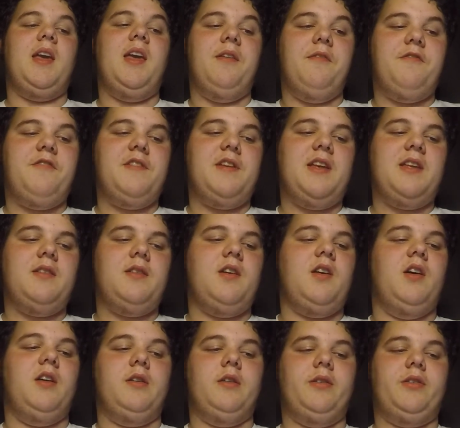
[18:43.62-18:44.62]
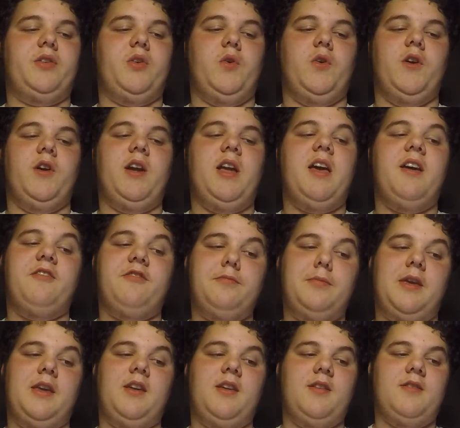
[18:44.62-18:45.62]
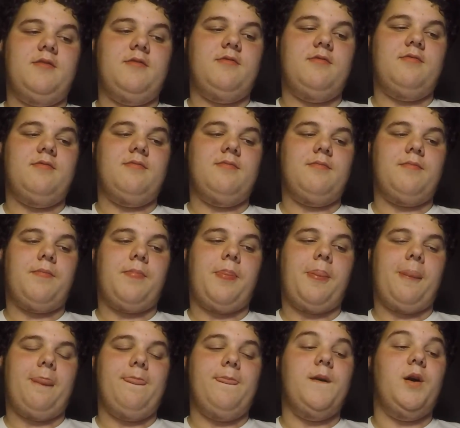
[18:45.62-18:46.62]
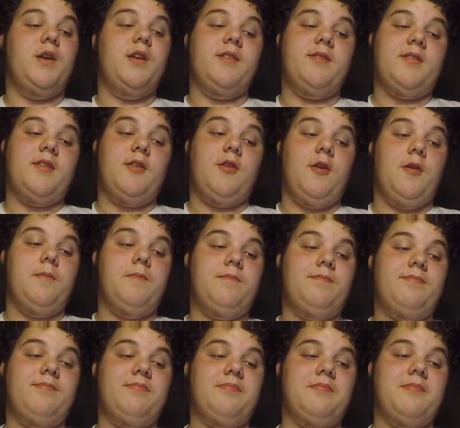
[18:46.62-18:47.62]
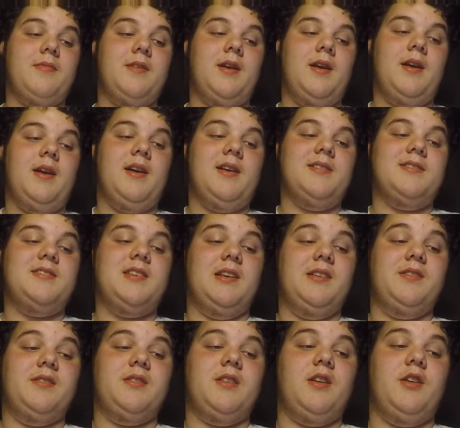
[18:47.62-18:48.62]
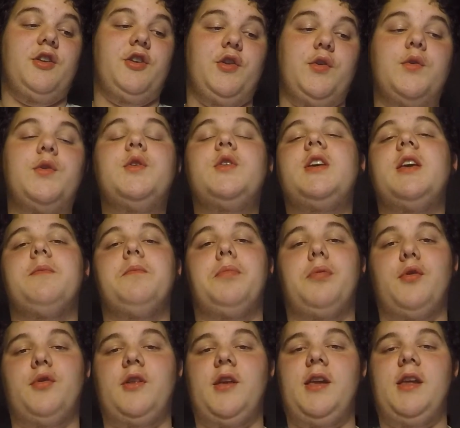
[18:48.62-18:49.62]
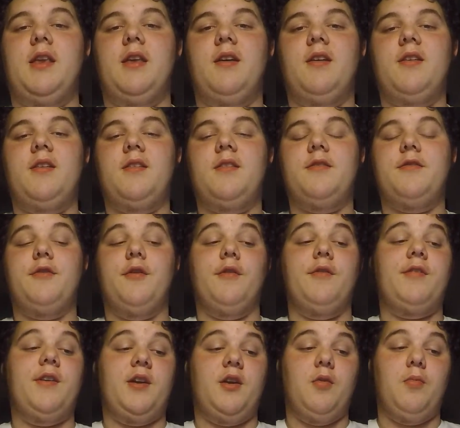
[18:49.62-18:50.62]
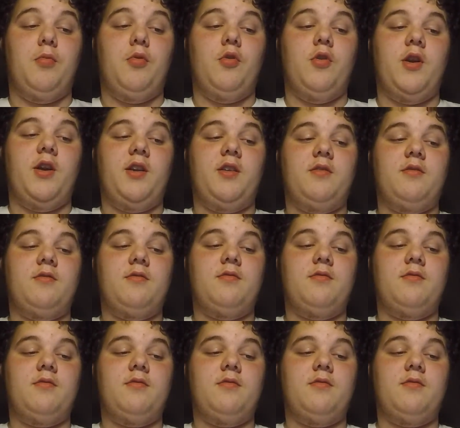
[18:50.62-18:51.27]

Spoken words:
Infinite_FB on Instagram. It says, do you get bullied for fingerboarding?